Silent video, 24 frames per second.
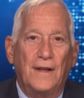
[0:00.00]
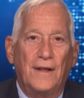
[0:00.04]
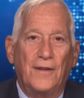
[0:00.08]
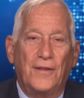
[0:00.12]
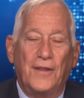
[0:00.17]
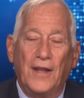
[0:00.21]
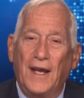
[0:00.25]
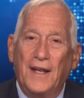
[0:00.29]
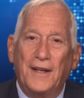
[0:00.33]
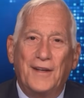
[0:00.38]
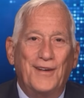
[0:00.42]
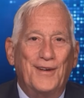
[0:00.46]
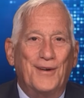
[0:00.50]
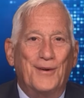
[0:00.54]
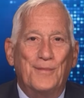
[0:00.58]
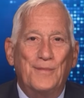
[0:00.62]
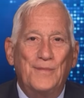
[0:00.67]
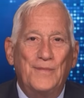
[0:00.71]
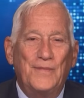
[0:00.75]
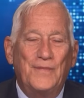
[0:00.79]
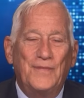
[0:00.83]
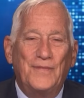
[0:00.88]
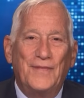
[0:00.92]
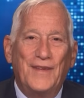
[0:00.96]
Thank you.
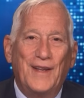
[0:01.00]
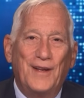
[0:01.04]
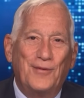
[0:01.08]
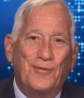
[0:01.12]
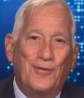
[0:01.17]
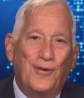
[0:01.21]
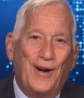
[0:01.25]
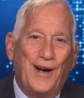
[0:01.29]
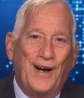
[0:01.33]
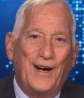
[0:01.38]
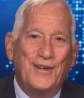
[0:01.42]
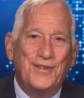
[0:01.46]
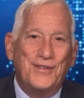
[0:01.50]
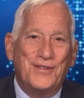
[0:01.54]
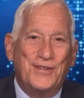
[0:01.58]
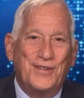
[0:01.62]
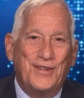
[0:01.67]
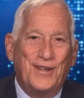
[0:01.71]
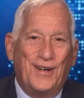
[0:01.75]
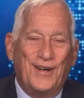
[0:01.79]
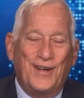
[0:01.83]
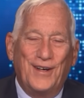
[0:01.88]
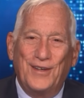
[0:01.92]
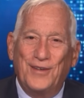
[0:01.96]
And Raj
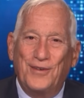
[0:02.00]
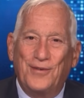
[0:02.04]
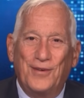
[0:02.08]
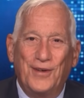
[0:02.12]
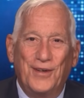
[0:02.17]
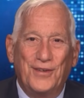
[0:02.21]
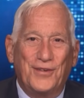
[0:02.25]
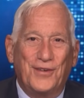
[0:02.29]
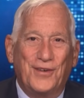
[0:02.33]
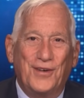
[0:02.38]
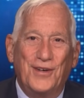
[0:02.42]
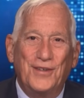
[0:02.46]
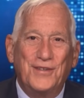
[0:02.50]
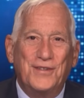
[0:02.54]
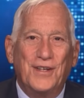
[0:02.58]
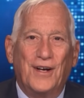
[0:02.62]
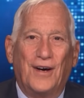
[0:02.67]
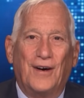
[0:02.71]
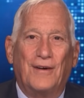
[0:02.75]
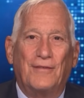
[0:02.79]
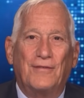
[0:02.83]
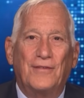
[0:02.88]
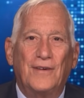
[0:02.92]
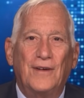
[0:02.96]
Shah and Chris
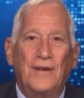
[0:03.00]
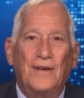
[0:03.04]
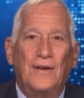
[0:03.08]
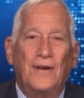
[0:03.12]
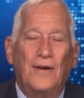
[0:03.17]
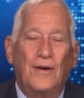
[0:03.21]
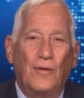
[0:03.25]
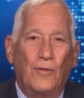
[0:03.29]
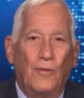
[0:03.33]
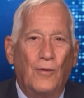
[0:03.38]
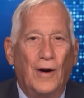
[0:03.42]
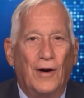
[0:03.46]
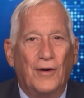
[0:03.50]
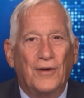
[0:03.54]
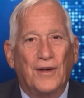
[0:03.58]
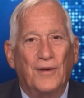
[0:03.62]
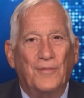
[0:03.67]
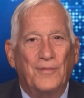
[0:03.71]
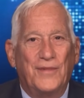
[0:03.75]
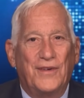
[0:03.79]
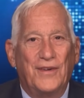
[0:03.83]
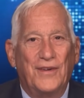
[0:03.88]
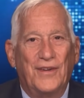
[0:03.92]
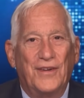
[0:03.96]
Kirchhoff,
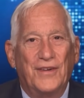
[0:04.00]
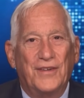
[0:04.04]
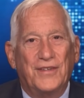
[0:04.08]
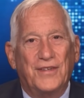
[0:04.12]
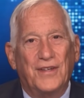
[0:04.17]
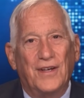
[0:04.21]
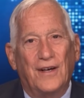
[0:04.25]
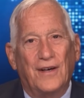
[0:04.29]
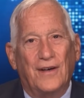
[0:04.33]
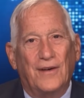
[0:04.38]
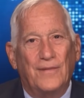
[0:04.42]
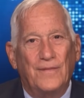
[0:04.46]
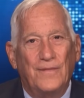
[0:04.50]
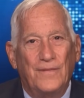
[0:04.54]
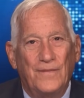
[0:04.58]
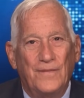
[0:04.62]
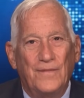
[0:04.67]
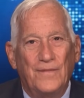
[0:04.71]
welcome to the show.